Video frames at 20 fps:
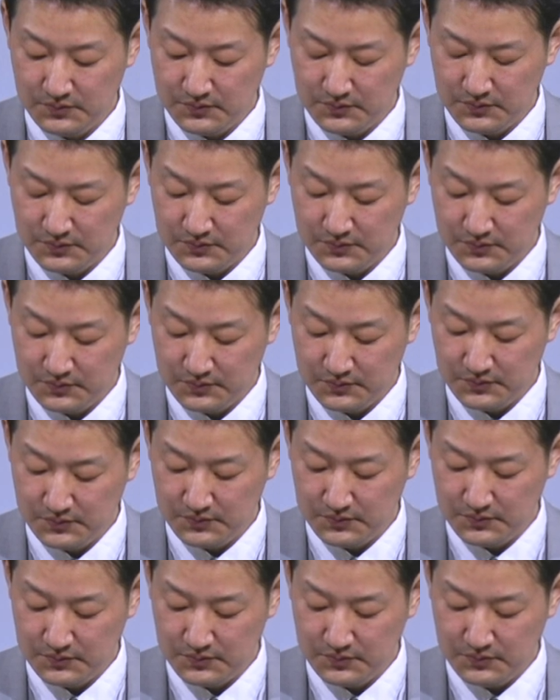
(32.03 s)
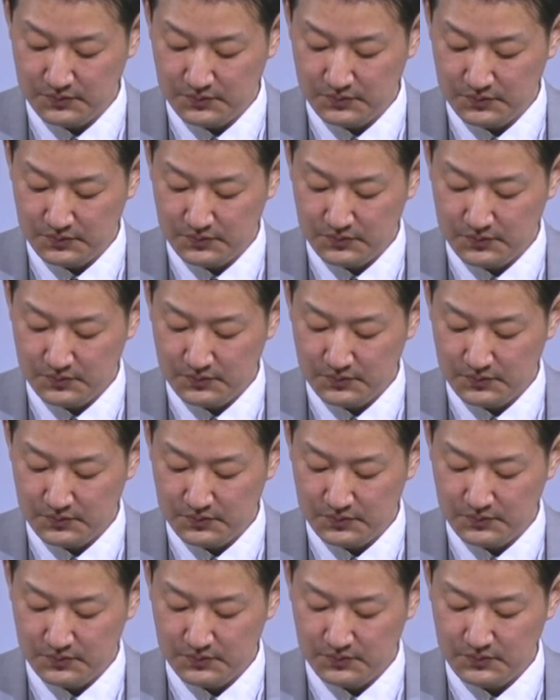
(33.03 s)

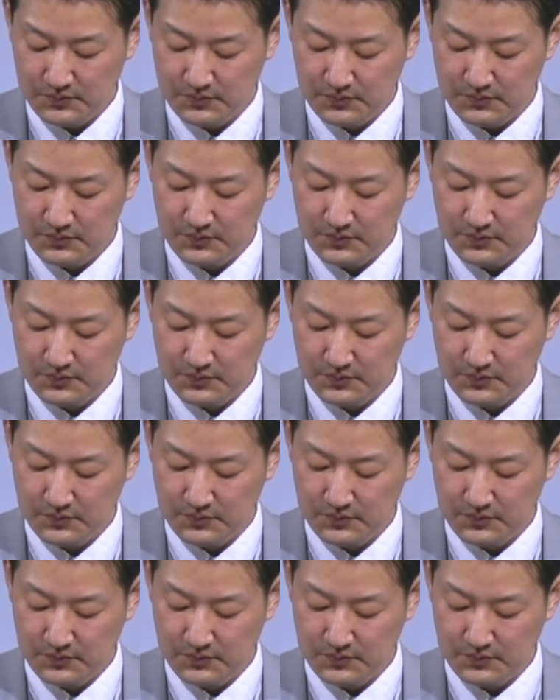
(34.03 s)
(no one is talking)